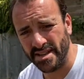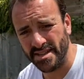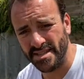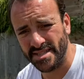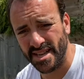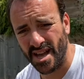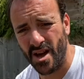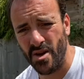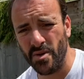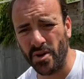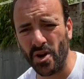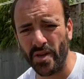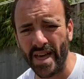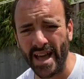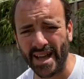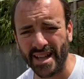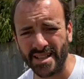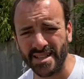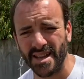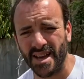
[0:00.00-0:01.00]
So we've got
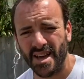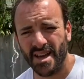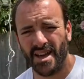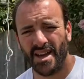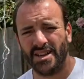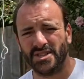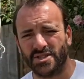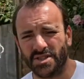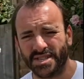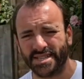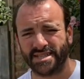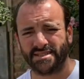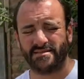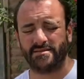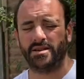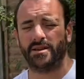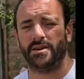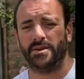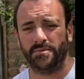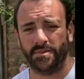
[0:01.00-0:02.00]
that sort of,
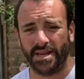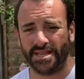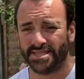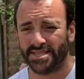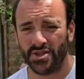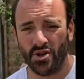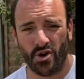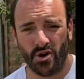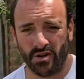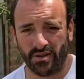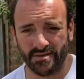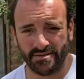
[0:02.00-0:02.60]
it's not